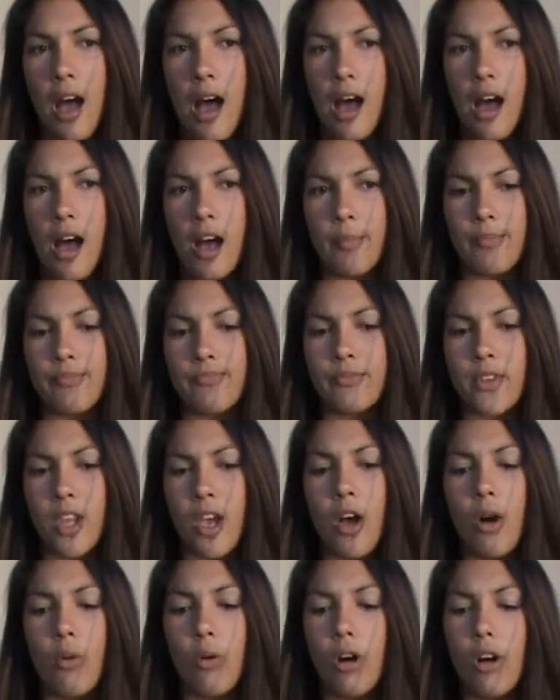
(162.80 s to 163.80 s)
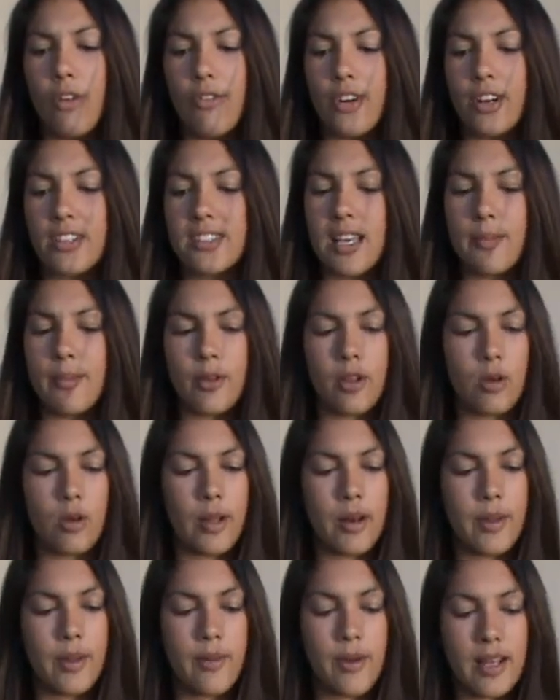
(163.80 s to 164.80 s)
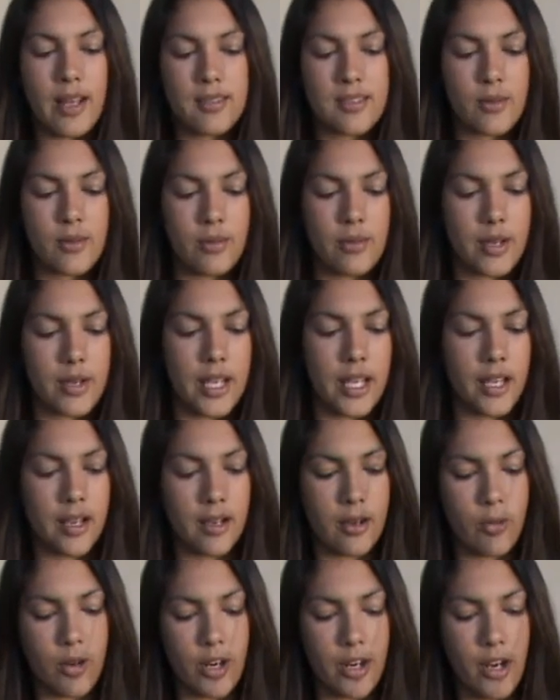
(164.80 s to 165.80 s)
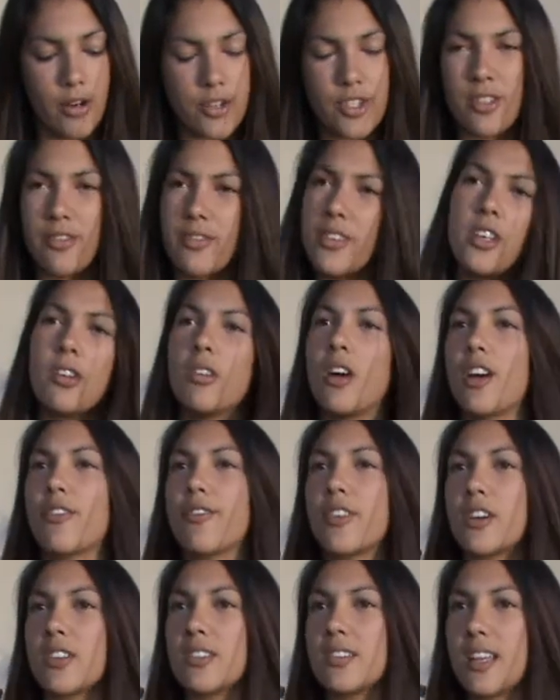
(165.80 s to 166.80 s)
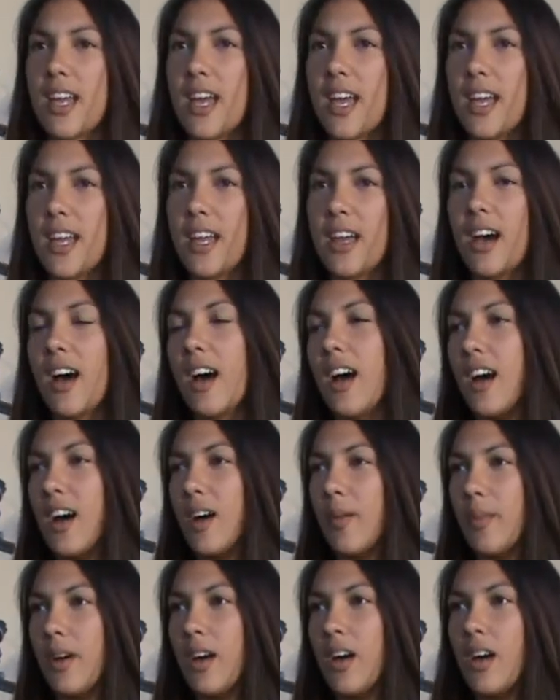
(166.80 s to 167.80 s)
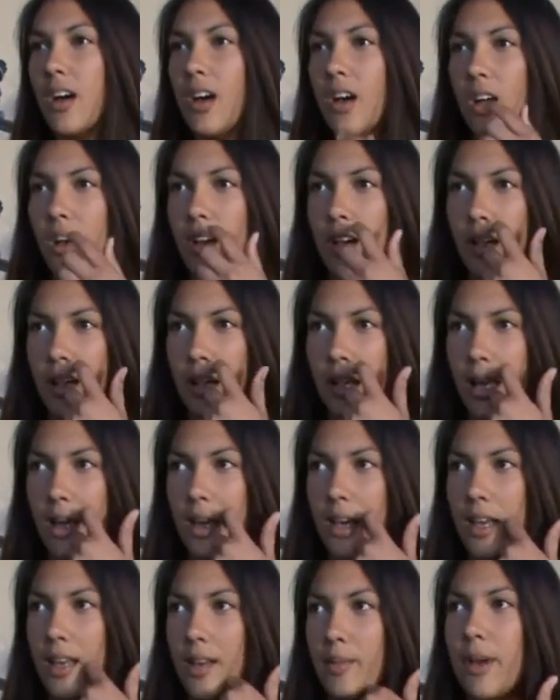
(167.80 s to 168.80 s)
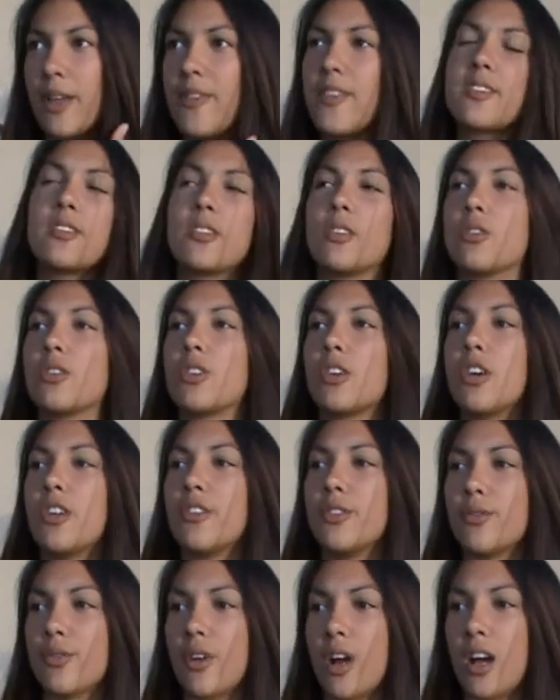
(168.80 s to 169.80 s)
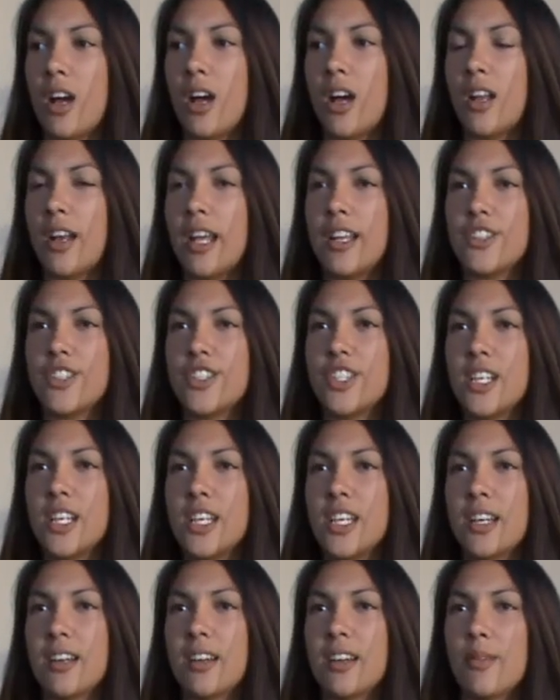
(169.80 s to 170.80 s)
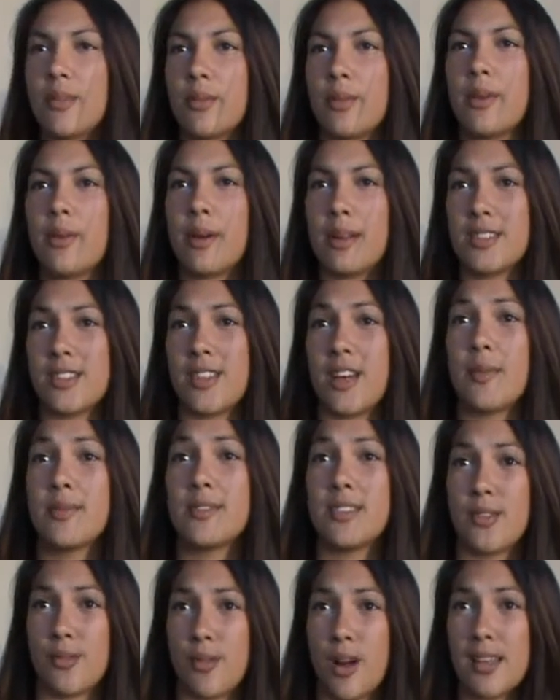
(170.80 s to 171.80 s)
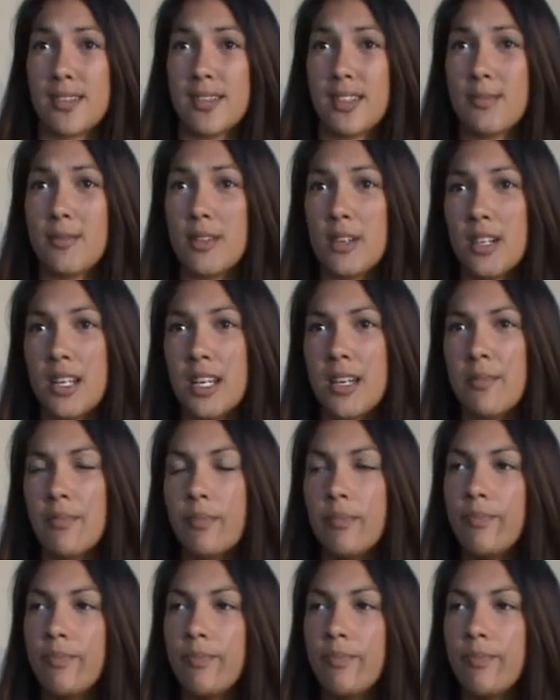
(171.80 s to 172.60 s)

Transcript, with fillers: um, well, for example, when we went, when we were in Ocean View our first day, um, I met this little girl named Ron, and she, when we went to the, up to the Rasta community,